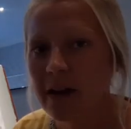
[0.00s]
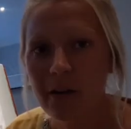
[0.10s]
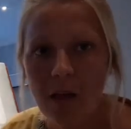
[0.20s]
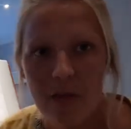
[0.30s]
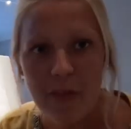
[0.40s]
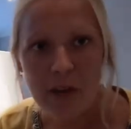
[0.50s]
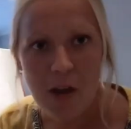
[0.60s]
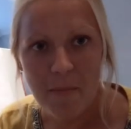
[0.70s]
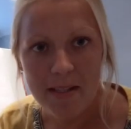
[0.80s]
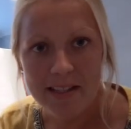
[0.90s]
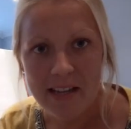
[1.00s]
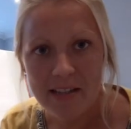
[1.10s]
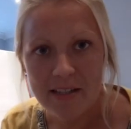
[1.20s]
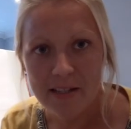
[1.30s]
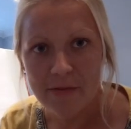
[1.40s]
out the number
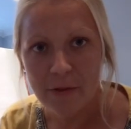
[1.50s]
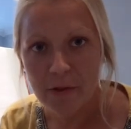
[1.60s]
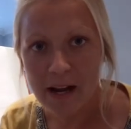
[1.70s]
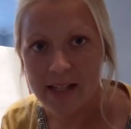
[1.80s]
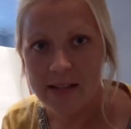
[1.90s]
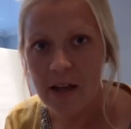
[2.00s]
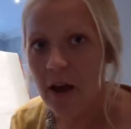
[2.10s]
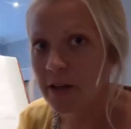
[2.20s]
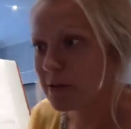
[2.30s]
sentence for it. Are